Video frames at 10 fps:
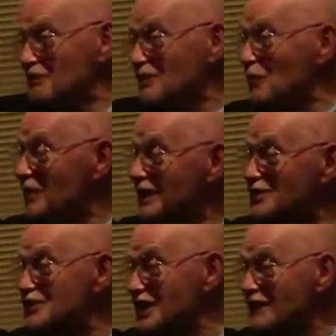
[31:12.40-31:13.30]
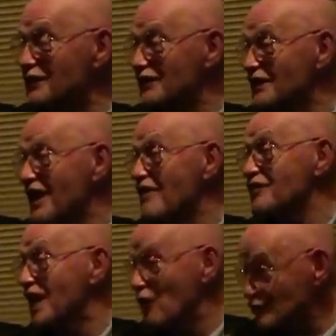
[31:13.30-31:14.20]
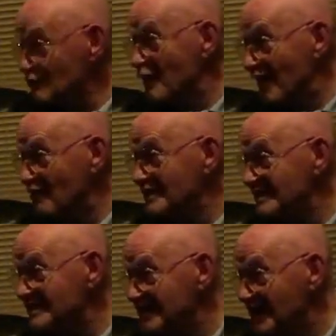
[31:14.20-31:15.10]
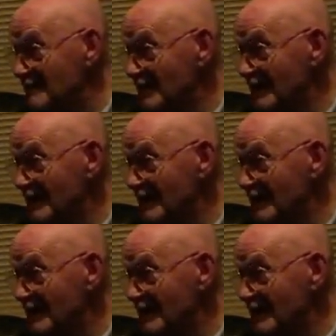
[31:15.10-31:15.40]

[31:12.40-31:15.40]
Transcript: Picked up a nice cheque for £1,000 at the time.